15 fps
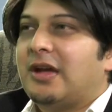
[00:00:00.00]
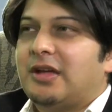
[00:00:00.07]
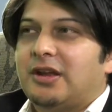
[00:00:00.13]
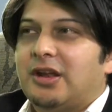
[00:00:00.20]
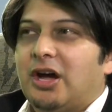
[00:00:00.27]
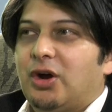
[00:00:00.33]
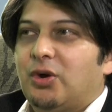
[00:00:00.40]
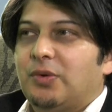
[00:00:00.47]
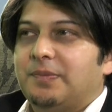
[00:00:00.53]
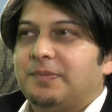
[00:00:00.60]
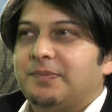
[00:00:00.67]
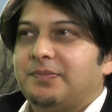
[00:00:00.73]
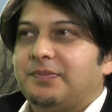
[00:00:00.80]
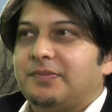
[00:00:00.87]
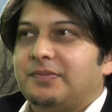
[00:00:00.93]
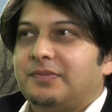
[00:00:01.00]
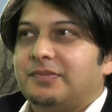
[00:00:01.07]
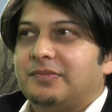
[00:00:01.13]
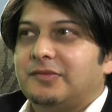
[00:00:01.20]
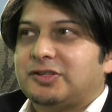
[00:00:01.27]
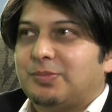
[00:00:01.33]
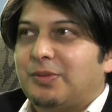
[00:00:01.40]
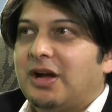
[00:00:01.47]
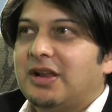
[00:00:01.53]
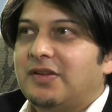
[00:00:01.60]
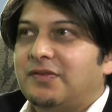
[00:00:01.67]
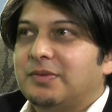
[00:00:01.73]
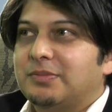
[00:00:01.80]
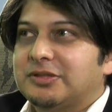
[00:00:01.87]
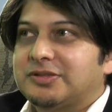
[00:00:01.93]
Now, Smile
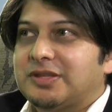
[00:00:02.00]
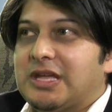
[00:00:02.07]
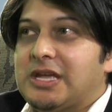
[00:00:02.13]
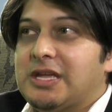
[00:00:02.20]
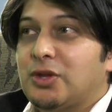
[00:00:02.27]
FM is there,